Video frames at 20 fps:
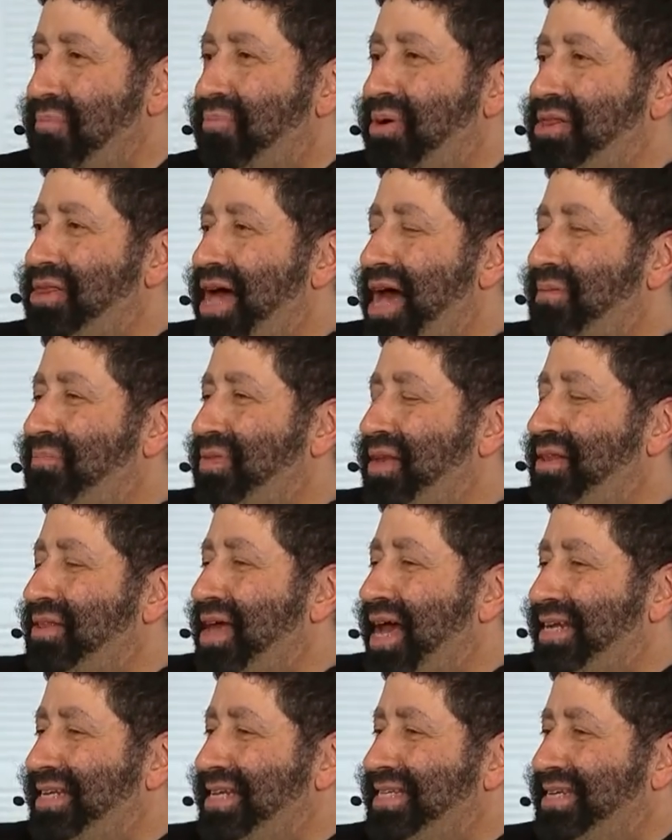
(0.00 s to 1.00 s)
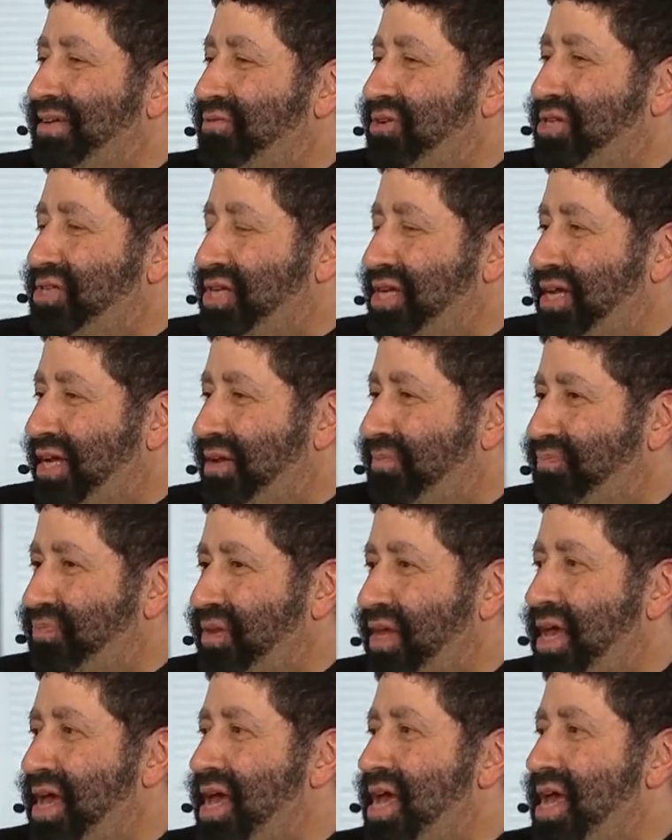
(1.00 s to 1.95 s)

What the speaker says: but that in 1917,